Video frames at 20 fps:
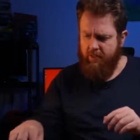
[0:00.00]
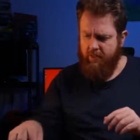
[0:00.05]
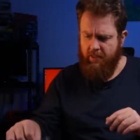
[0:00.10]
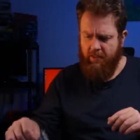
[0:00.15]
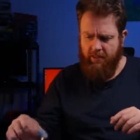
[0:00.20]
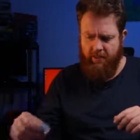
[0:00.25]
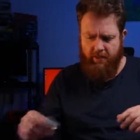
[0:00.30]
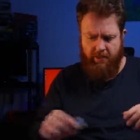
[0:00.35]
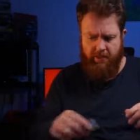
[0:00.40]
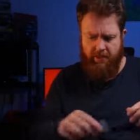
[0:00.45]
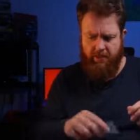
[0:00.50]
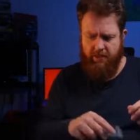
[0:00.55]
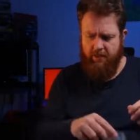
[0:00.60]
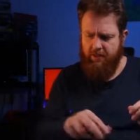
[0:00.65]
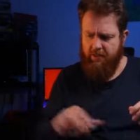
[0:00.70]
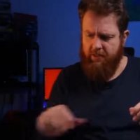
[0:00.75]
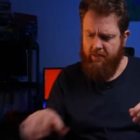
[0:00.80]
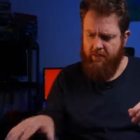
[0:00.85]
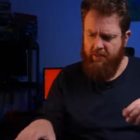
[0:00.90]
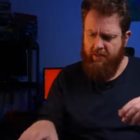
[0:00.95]

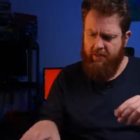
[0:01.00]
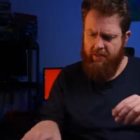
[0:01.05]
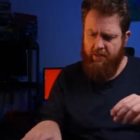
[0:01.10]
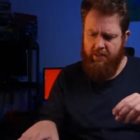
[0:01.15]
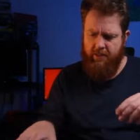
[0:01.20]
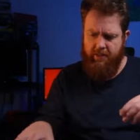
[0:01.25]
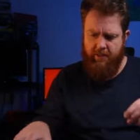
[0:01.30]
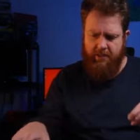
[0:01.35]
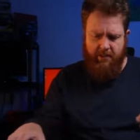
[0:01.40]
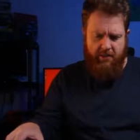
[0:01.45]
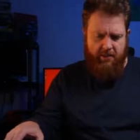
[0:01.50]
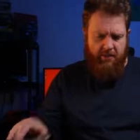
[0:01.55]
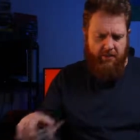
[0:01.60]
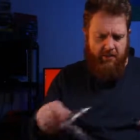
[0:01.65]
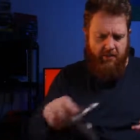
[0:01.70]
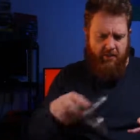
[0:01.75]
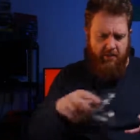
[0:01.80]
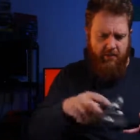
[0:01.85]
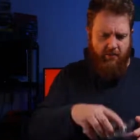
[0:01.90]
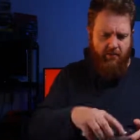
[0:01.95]
is
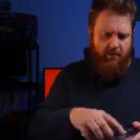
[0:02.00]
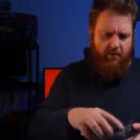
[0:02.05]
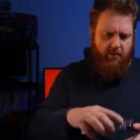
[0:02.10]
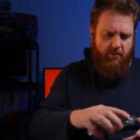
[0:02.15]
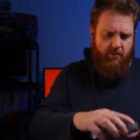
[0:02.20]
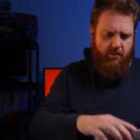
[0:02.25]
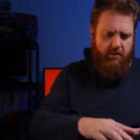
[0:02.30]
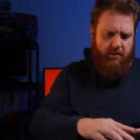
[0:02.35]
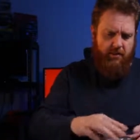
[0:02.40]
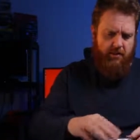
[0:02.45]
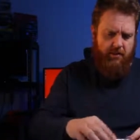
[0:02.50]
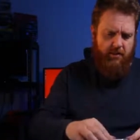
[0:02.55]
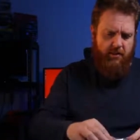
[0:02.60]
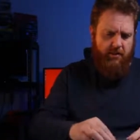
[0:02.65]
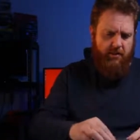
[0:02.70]
I'll throw all this to the